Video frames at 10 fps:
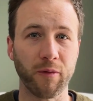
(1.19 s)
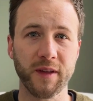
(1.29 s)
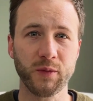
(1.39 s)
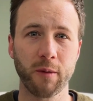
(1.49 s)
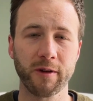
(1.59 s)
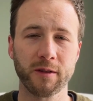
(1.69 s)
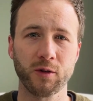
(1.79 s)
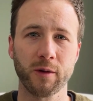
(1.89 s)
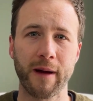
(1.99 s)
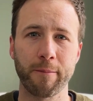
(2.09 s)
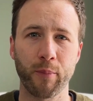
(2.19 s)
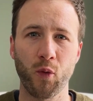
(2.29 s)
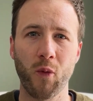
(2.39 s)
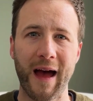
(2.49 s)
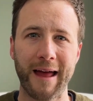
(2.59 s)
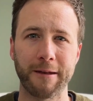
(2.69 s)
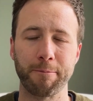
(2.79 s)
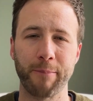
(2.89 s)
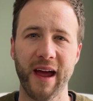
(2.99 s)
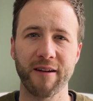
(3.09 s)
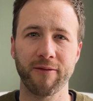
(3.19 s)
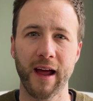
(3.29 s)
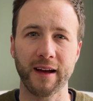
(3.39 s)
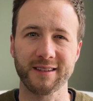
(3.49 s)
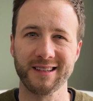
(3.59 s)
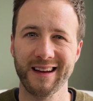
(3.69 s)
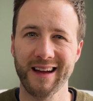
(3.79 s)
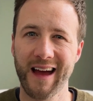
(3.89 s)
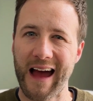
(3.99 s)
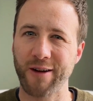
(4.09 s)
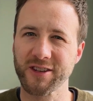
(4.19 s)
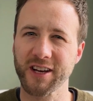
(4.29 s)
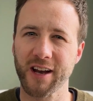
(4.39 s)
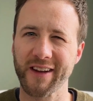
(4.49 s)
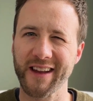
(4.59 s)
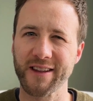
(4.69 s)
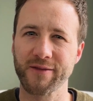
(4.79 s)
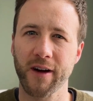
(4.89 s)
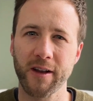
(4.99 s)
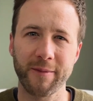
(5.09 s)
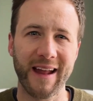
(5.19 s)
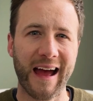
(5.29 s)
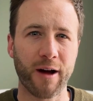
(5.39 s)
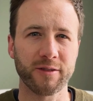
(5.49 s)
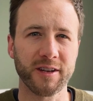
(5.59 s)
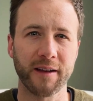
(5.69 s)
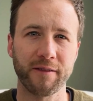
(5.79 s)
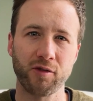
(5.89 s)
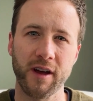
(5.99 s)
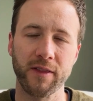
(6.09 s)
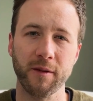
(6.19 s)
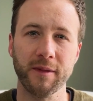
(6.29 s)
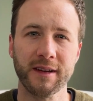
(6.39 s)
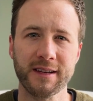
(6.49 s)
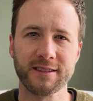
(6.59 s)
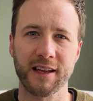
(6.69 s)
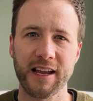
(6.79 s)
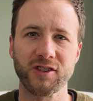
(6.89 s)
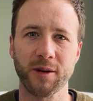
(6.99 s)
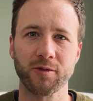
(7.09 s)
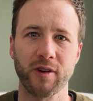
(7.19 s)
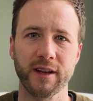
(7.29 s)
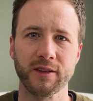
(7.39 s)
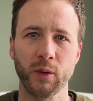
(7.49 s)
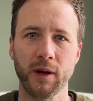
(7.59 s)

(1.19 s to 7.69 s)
This one we're going to talk about bull and bear flags, how to kind of identify them and how to kind of trade them. So let's jump straight into it.